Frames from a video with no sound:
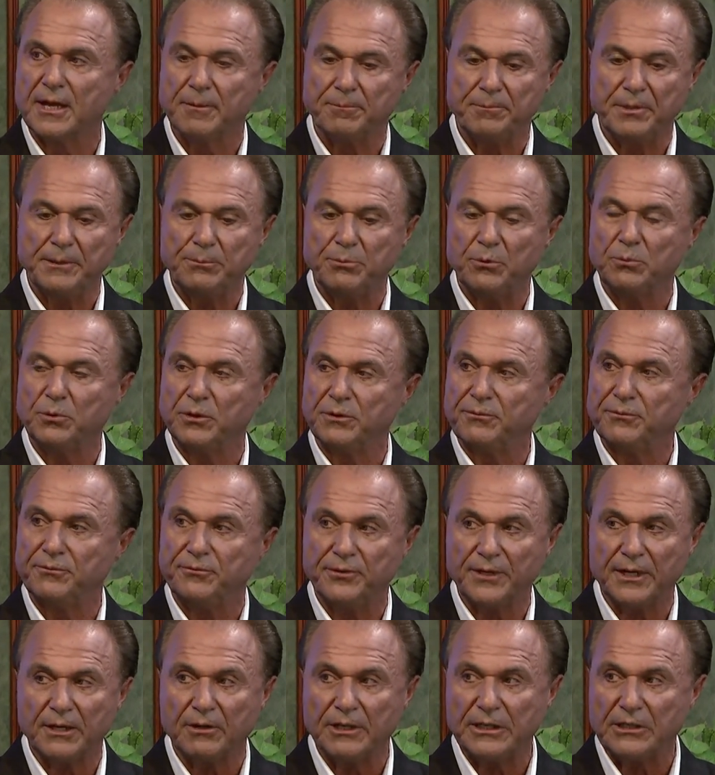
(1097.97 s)
people with
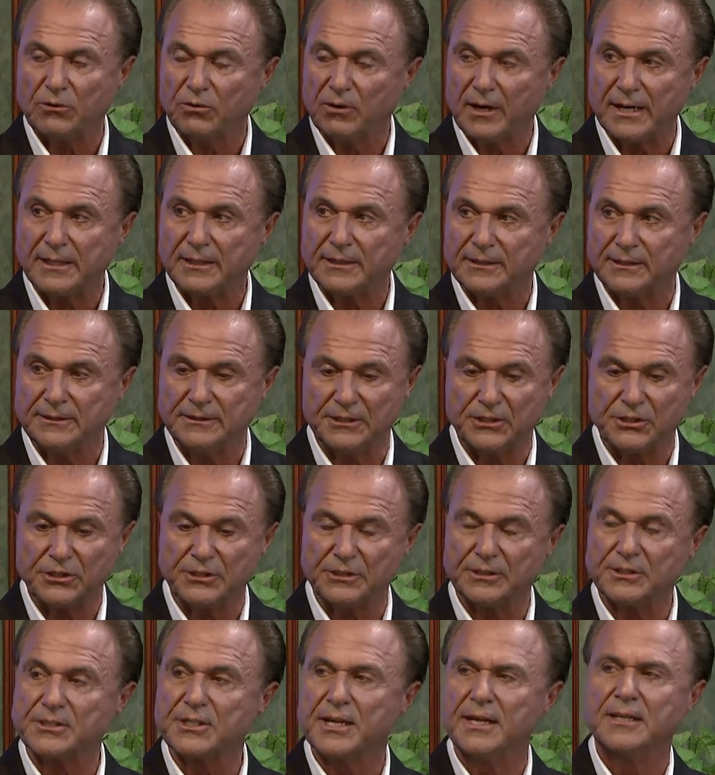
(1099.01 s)
very chronic
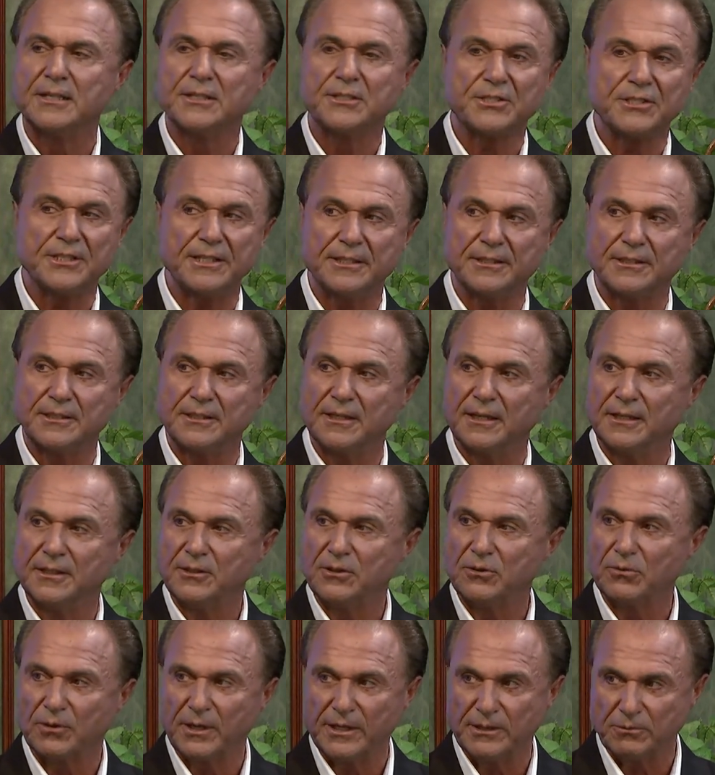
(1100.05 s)
conditions seeing
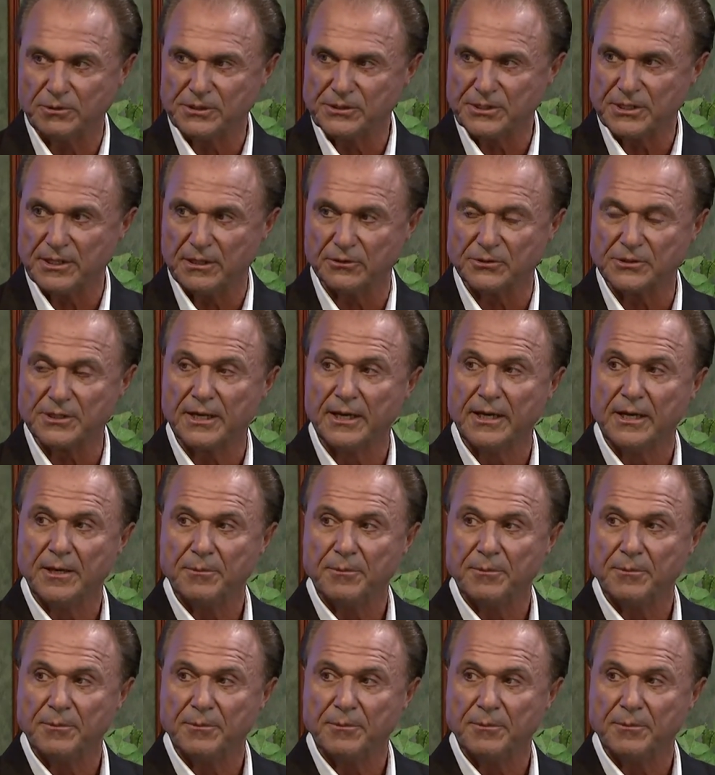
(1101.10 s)
great results.